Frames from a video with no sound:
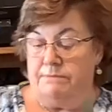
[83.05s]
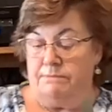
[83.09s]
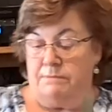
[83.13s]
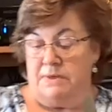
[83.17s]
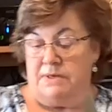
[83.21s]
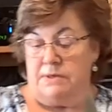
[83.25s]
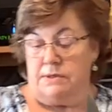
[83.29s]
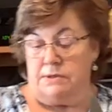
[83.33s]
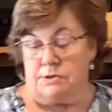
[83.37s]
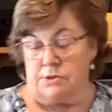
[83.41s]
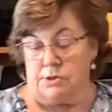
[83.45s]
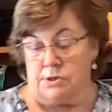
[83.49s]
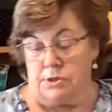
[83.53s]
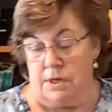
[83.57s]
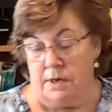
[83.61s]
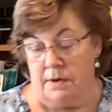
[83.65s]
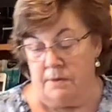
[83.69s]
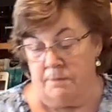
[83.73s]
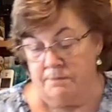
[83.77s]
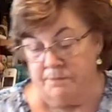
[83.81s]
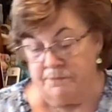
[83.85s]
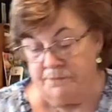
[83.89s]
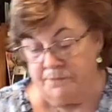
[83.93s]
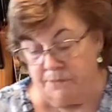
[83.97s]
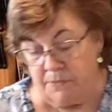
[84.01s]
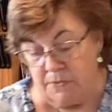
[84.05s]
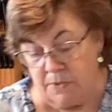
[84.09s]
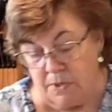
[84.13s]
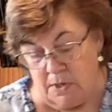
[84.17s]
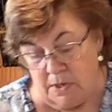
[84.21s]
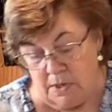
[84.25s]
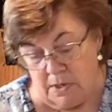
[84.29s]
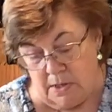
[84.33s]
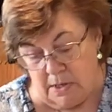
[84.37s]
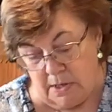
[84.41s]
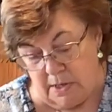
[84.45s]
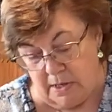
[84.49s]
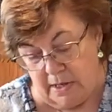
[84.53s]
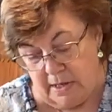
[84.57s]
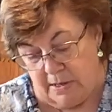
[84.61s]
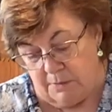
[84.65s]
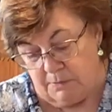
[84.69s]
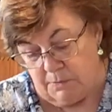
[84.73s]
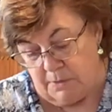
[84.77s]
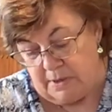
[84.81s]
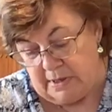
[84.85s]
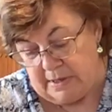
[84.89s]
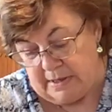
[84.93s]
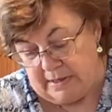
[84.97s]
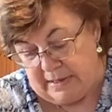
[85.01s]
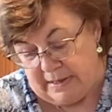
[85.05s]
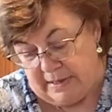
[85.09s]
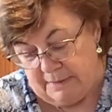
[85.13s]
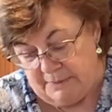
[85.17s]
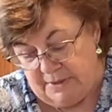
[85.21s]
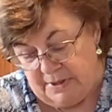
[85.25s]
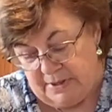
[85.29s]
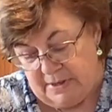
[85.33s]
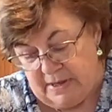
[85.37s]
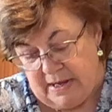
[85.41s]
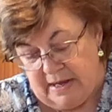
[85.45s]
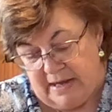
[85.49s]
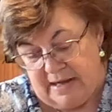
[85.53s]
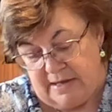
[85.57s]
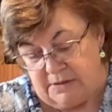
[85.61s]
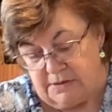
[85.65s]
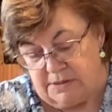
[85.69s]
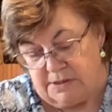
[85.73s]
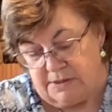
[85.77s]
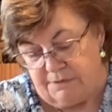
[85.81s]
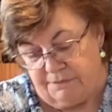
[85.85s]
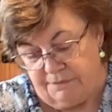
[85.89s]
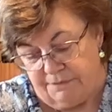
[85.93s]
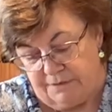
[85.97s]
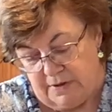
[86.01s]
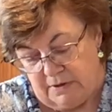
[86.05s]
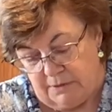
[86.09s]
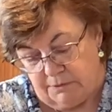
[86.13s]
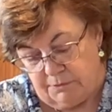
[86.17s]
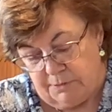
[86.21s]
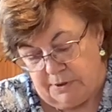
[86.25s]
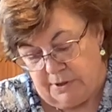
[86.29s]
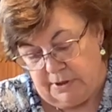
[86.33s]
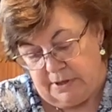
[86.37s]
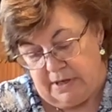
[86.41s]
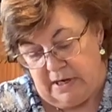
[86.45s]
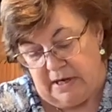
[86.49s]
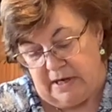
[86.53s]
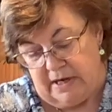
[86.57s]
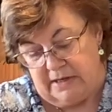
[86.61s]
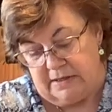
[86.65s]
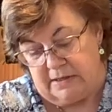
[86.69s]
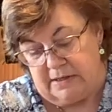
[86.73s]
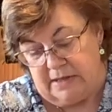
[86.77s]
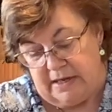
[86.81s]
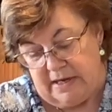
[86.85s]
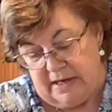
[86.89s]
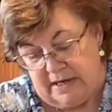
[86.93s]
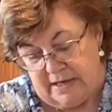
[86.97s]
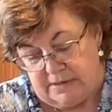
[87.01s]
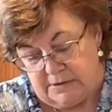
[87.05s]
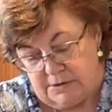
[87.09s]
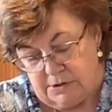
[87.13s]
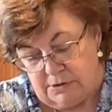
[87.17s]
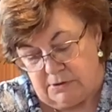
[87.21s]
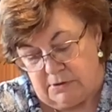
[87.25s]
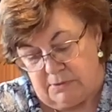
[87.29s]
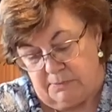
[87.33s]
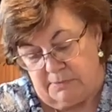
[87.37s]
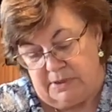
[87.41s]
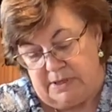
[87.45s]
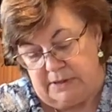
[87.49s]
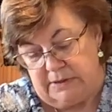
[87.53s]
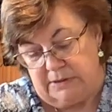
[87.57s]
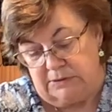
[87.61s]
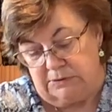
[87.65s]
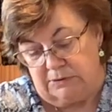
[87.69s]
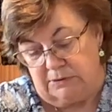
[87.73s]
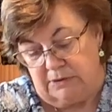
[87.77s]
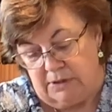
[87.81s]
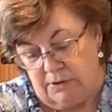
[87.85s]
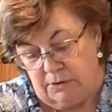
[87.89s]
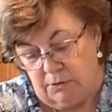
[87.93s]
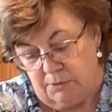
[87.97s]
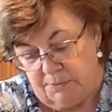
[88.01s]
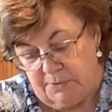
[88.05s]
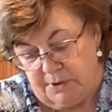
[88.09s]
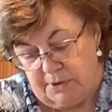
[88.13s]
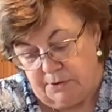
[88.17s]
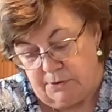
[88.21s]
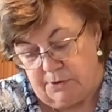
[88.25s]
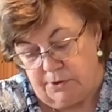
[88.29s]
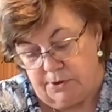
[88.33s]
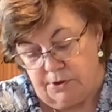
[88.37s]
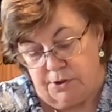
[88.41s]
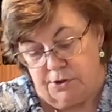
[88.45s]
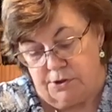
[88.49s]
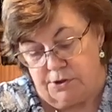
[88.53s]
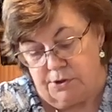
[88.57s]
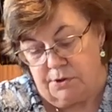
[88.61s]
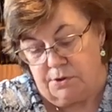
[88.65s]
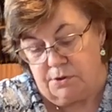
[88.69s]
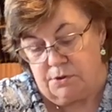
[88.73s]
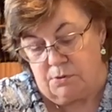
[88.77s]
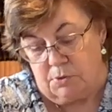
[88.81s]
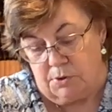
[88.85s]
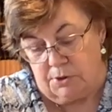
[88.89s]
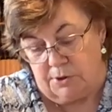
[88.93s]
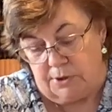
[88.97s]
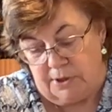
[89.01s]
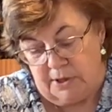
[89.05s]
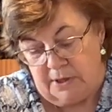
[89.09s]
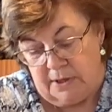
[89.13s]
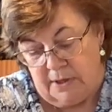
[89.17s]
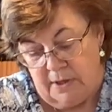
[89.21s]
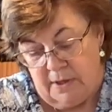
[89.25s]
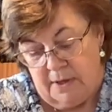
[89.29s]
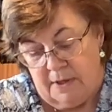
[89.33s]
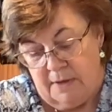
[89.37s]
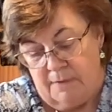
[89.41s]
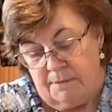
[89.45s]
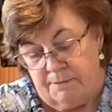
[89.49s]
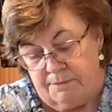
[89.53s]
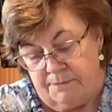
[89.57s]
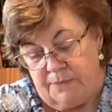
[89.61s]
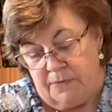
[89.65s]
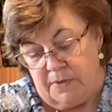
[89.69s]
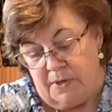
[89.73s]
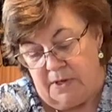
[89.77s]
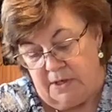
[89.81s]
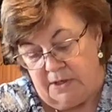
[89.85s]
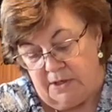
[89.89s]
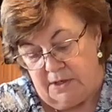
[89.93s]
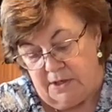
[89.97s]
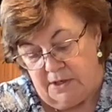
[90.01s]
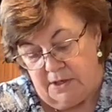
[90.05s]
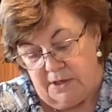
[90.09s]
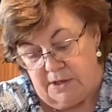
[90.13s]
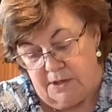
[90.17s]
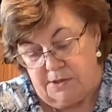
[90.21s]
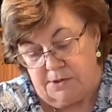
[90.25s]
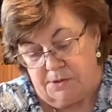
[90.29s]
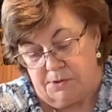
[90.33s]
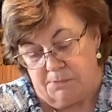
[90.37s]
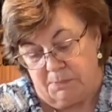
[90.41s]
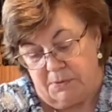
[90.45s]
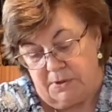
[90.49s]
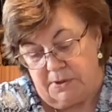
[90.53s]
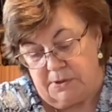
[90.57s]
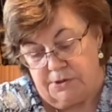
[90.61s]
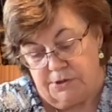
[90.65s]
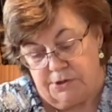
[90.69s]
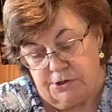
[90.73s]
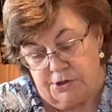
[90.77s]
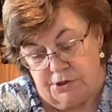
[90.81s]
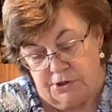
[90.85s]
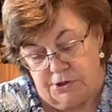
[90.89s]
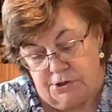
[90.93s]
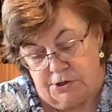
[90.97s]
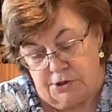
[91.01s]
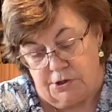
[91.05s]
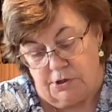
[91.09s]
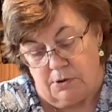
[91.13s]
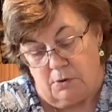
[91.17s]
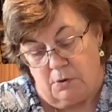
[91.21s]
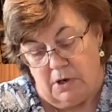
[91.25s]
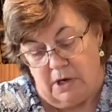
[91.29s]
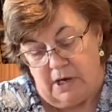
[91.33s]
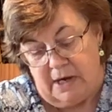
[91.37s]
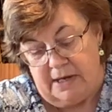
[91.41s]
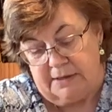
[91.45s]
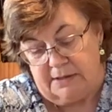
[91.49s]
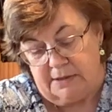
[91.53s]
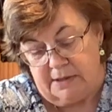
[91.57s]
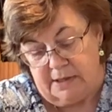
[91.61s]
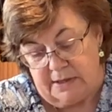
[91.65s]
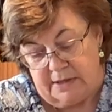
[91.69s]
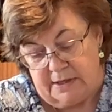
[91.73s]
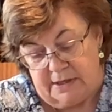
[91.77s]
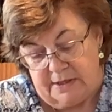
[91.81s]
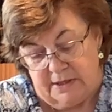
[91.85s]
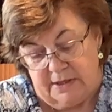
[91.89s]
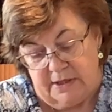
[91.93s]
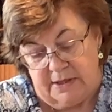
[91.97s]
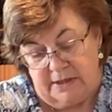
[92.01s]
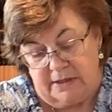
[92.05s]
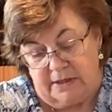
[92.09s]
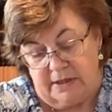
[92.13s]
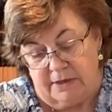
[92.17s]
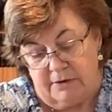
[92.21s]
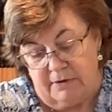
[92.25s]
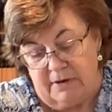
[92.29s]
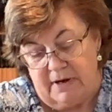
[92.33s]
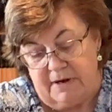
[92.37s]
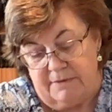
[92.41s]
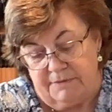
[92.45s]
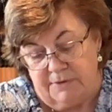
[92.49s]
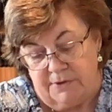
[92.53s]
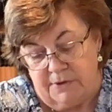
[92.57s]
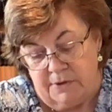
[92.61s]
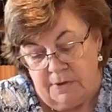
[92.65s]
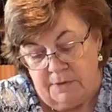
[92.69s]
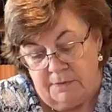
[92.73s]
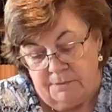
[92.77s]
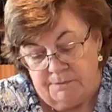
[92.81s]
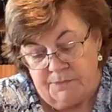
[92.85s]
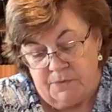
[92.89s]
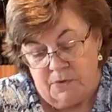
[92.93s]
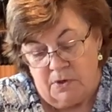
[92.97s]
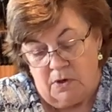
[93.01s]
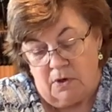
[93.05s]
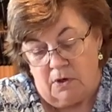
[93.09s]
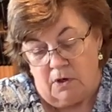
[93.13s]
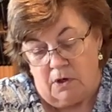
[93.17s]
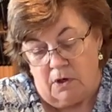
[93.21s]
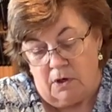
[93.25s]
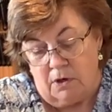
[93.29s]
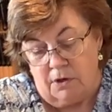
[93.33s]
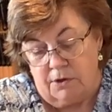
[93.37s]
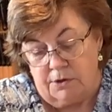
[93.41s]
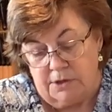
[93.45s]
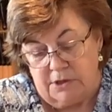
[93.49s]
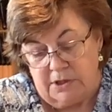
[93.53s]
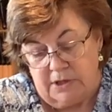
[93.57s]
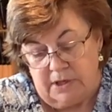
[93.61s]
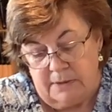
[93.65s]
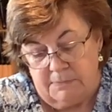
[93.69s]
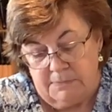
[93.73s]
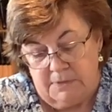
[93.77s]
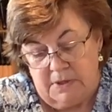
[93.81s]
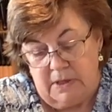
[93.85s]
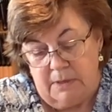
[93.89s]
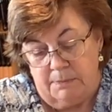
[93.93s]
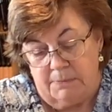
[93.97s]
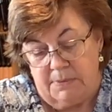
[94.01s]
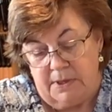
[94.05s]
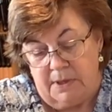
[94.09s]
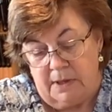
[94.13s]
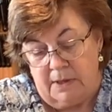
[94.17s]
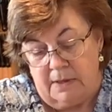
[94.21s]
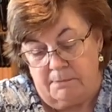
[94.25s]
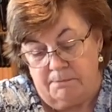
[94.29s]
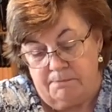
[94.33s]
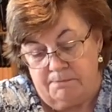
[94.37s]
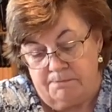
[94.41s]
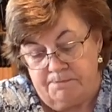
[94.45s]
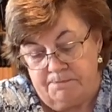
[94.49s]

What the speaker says: minutes, and when I came in the house, it felt really hot in the house, so I'm like, oh, I hope the air conditioning's working, and it is, but it's just so hot that I think they're having a hard time keeping up.